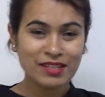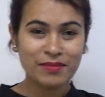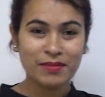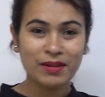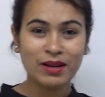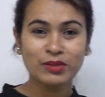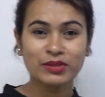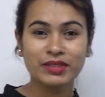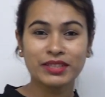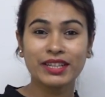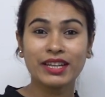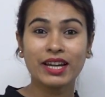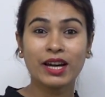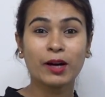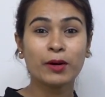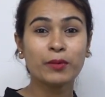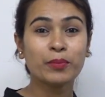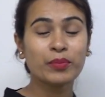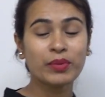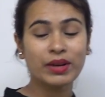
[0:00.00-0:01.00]
about the
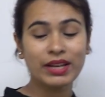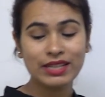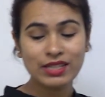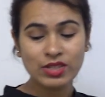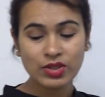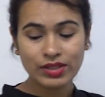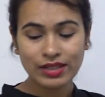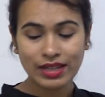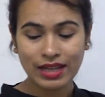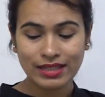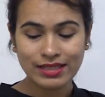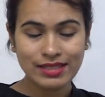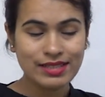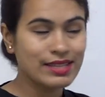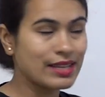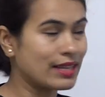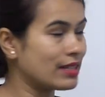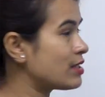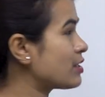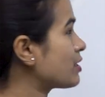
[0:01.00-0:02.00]
operation on
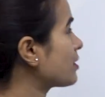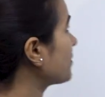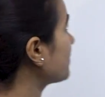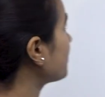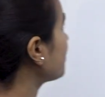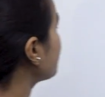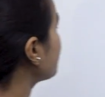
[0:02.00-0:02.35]
sets.